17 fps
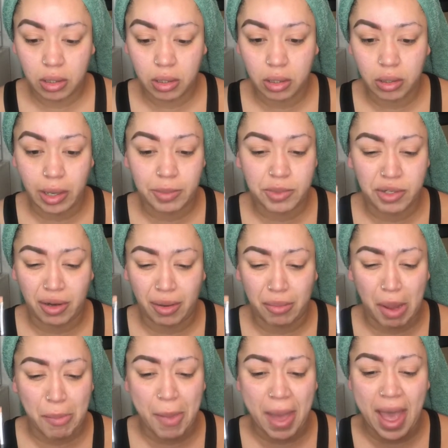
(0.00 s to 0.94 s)

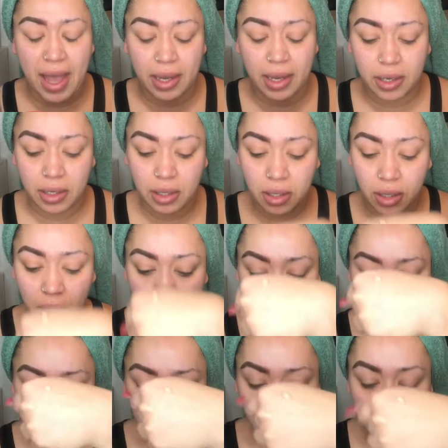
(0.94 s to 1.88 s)
my MAC
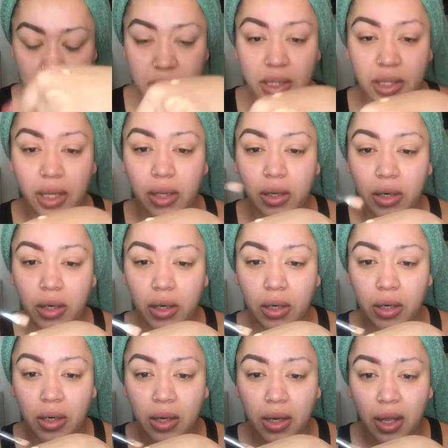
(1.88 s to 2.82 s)

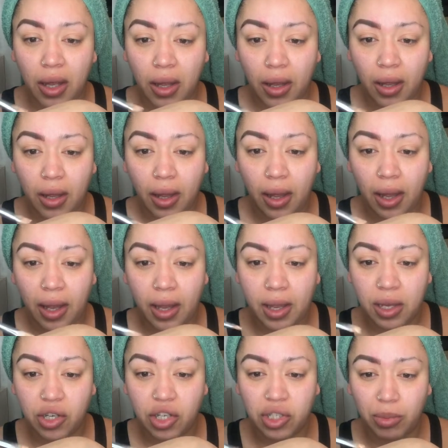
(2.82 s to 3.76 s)
concealer
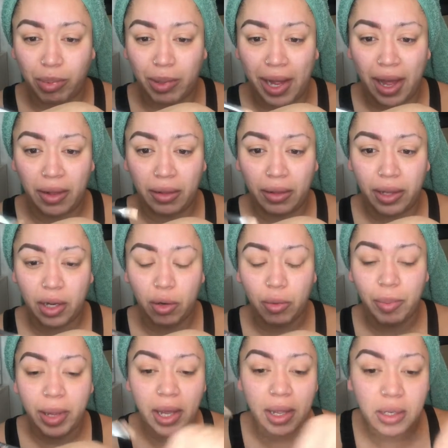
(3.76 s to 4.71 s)
and just apply a
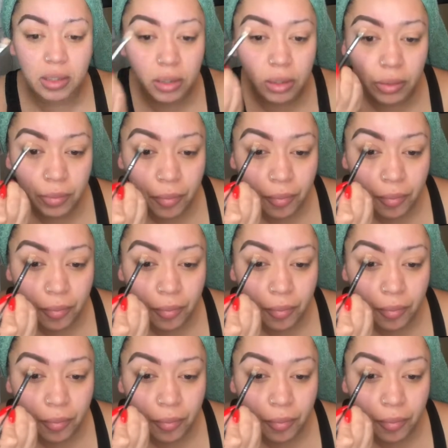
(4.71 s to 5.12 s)
little bit.